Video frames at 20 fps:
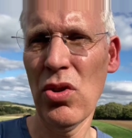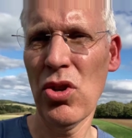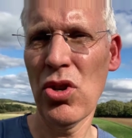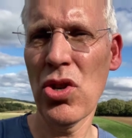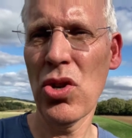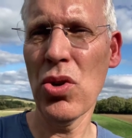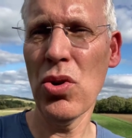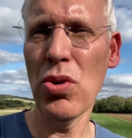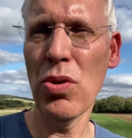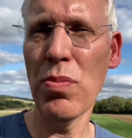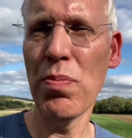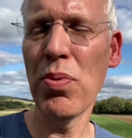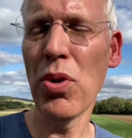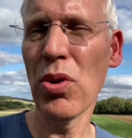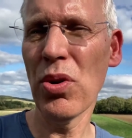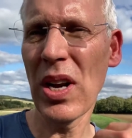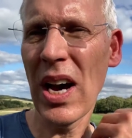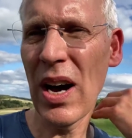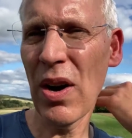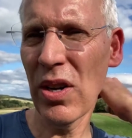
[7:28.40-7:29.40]
to
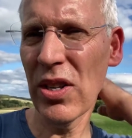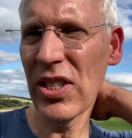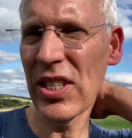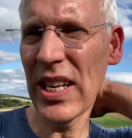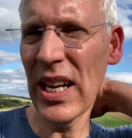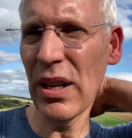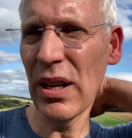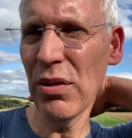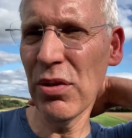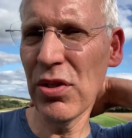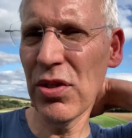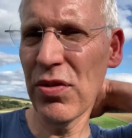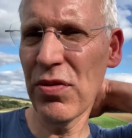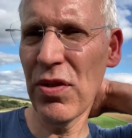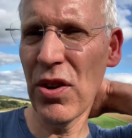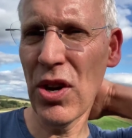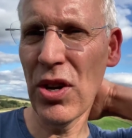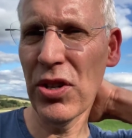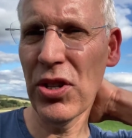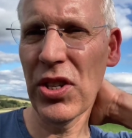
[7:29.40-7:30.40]
put ourselves
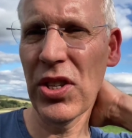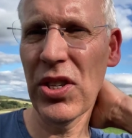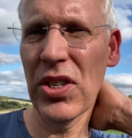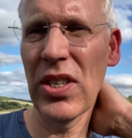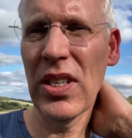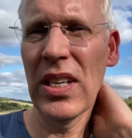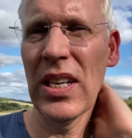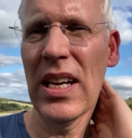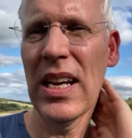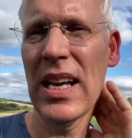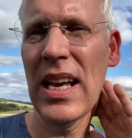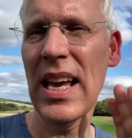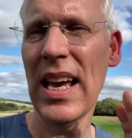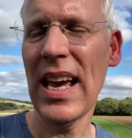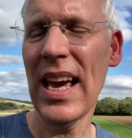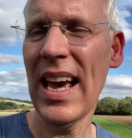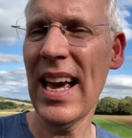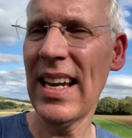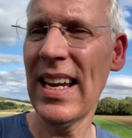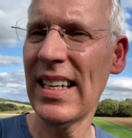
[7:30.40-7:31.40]
first,
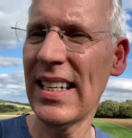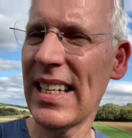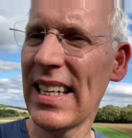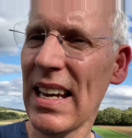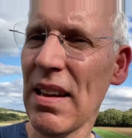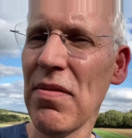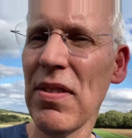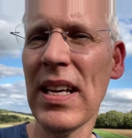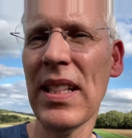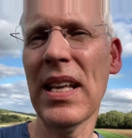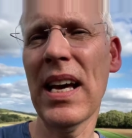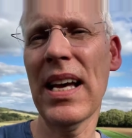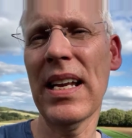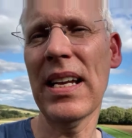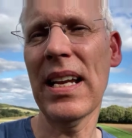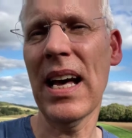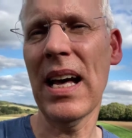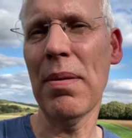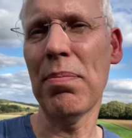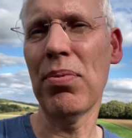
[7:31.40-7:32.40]
and giving that
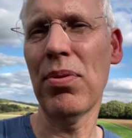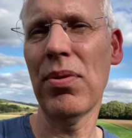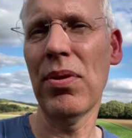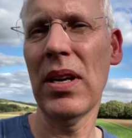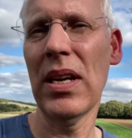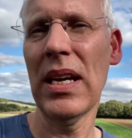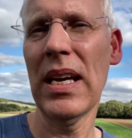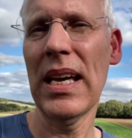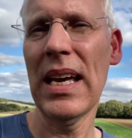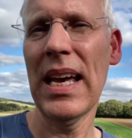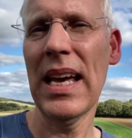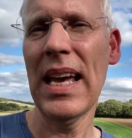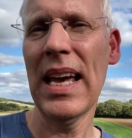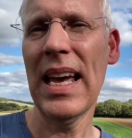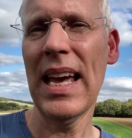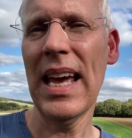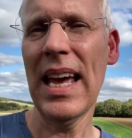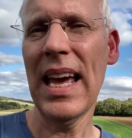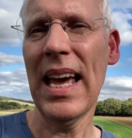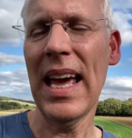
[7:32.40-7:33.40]
up,
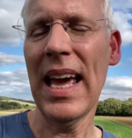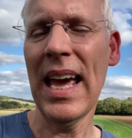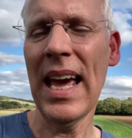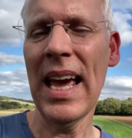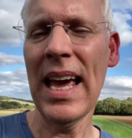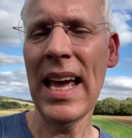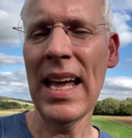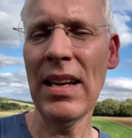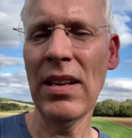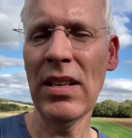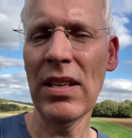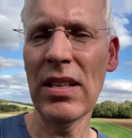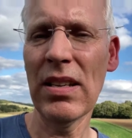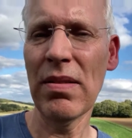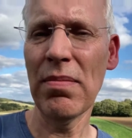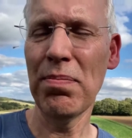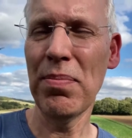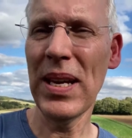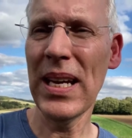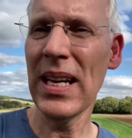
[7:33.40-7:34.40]
and
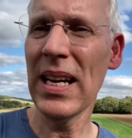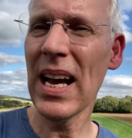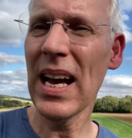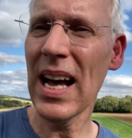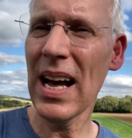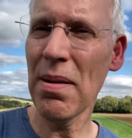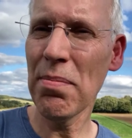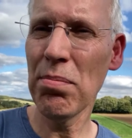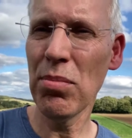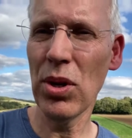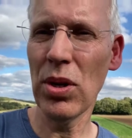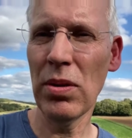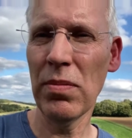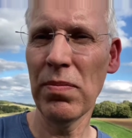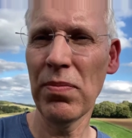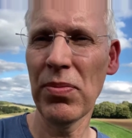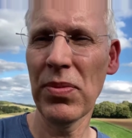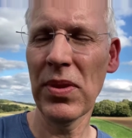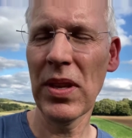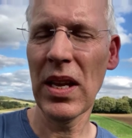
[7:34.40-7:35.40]
being humble,
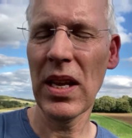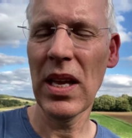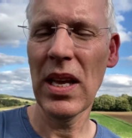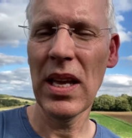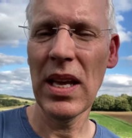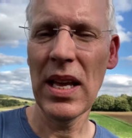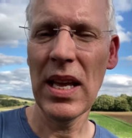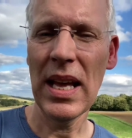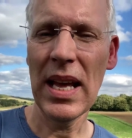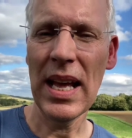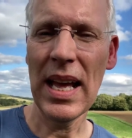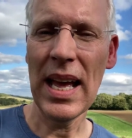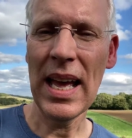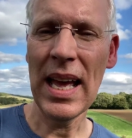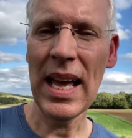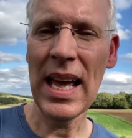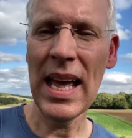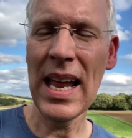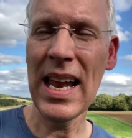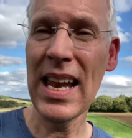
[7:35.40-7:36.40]

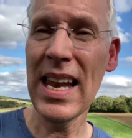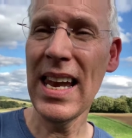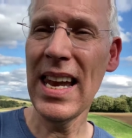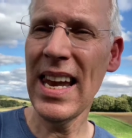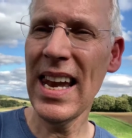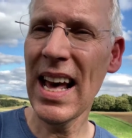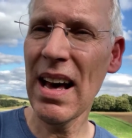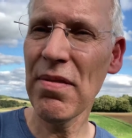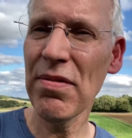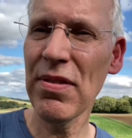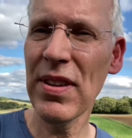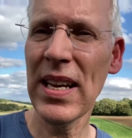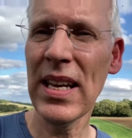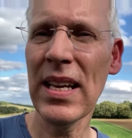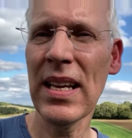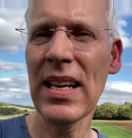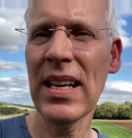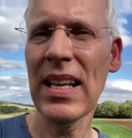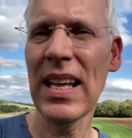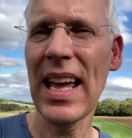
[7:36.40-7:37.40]

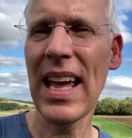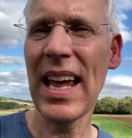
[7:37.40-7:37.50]
loving